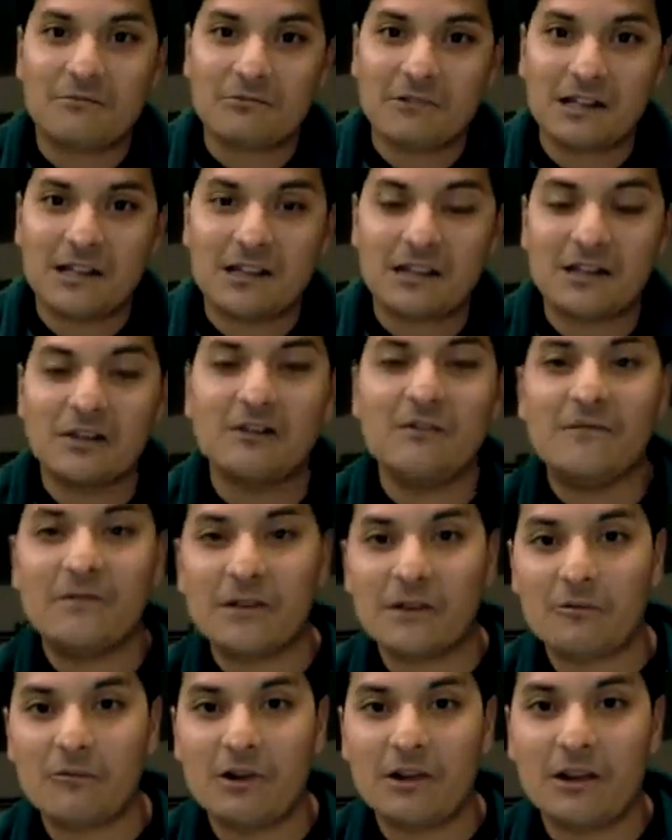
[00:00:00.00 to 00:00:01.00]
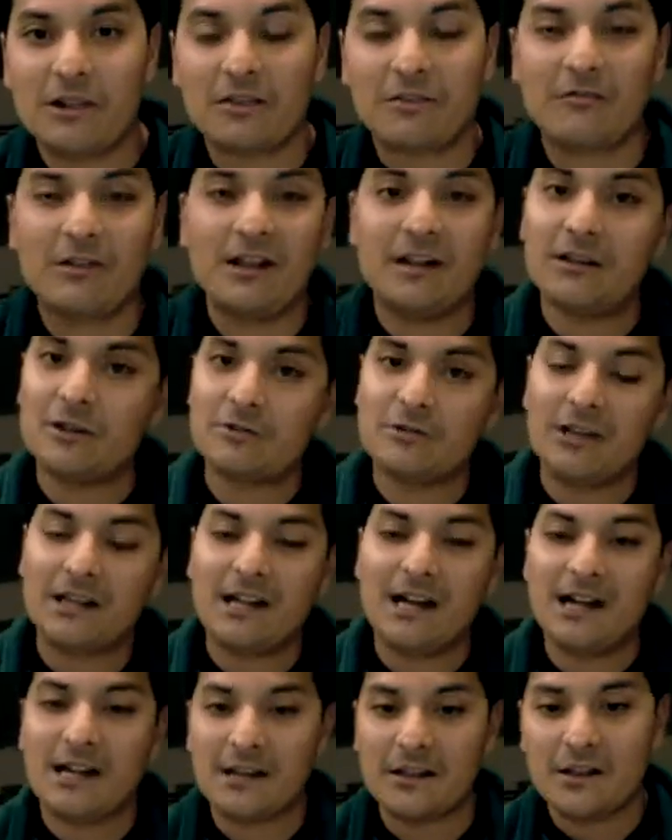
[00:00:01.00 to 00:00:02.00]
3-2 versus 1-3, Detroit
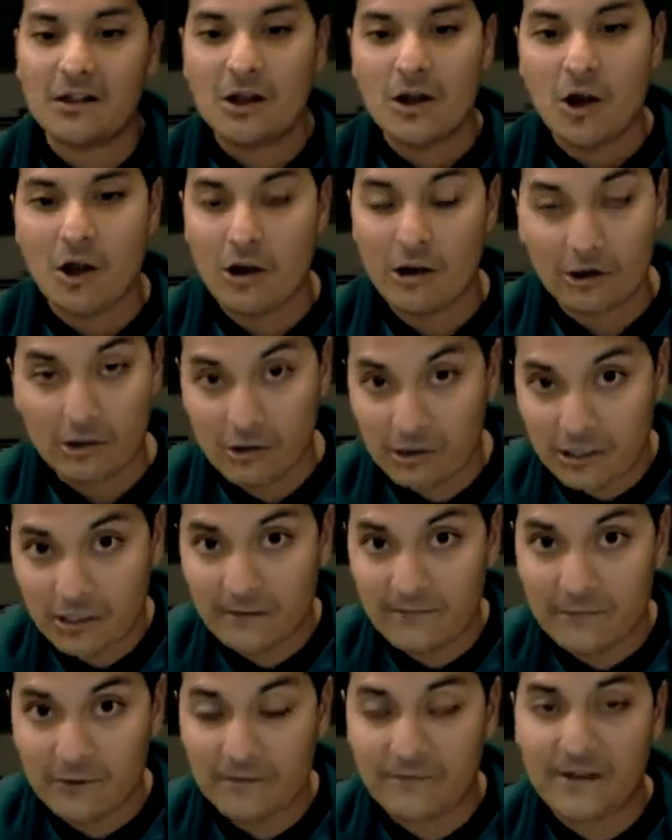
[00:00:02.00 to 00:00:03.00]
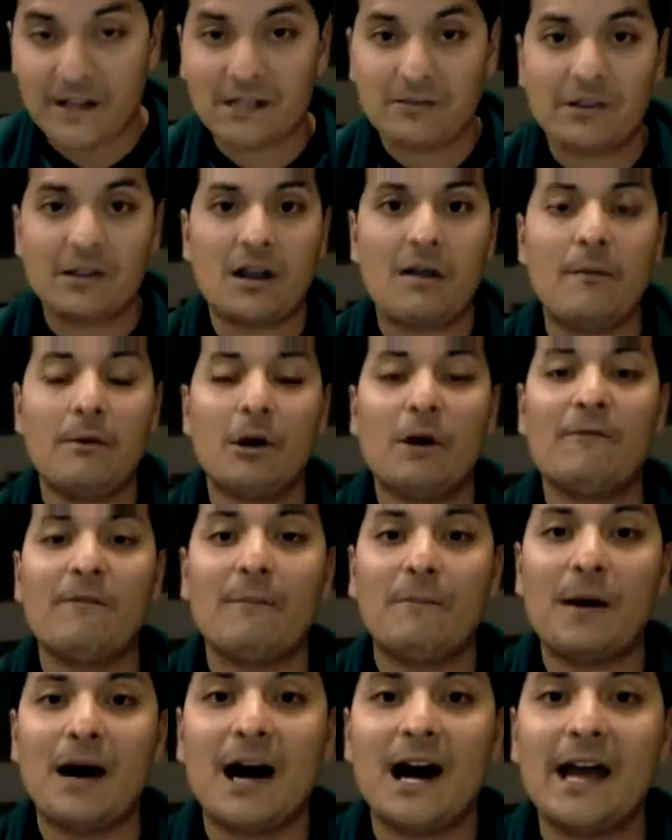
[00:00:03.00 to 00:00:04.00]
Lions are looking for a victory coming
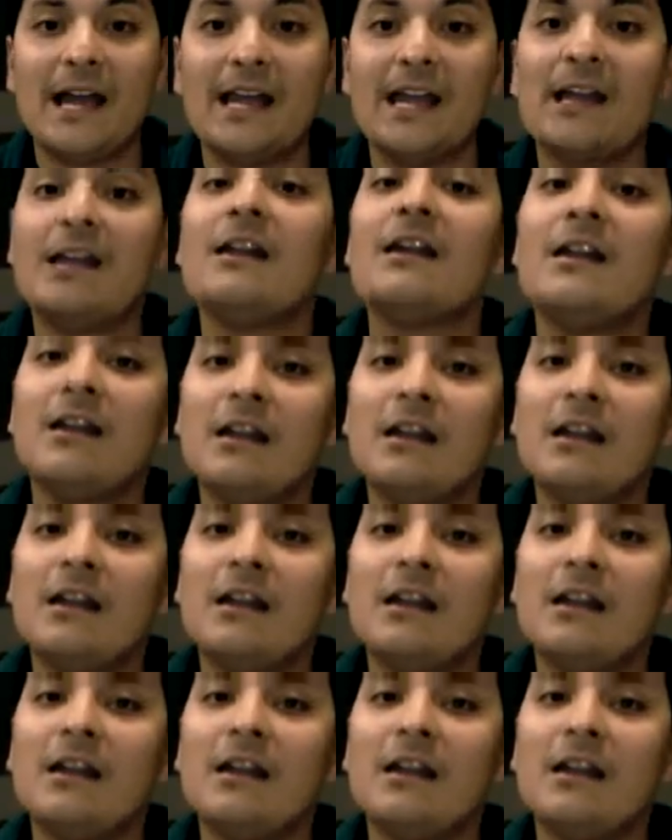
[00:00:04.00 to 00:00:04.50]
off a bye.